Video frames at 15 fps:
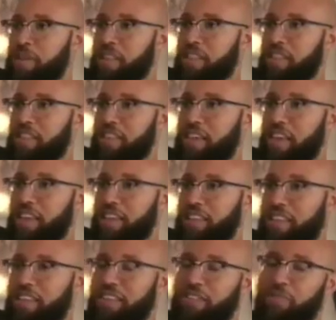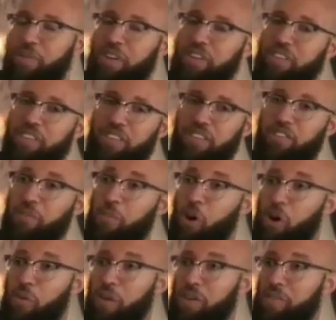And this is really just a
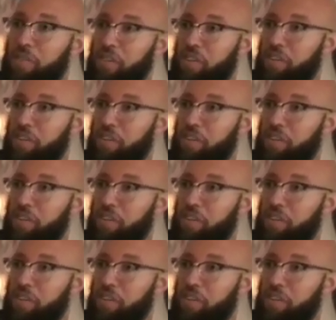small way